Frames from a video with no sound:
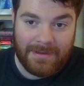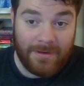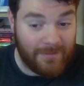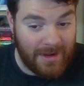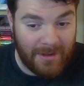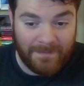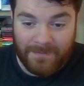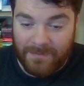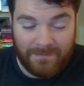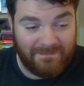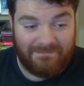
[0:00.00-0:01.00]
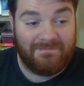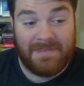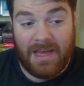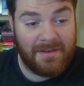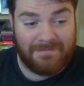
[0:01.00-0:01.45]
Realm.
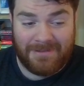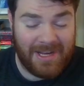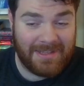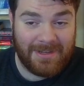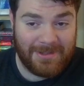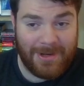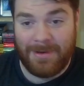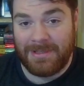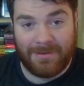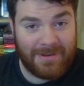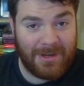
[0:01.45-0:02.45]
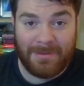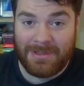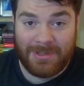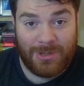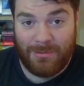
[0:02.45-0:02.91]
Shantoto into Realm,
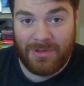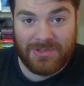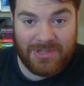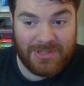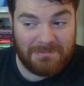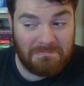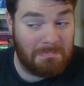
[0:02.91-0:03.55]
into 2 monsters.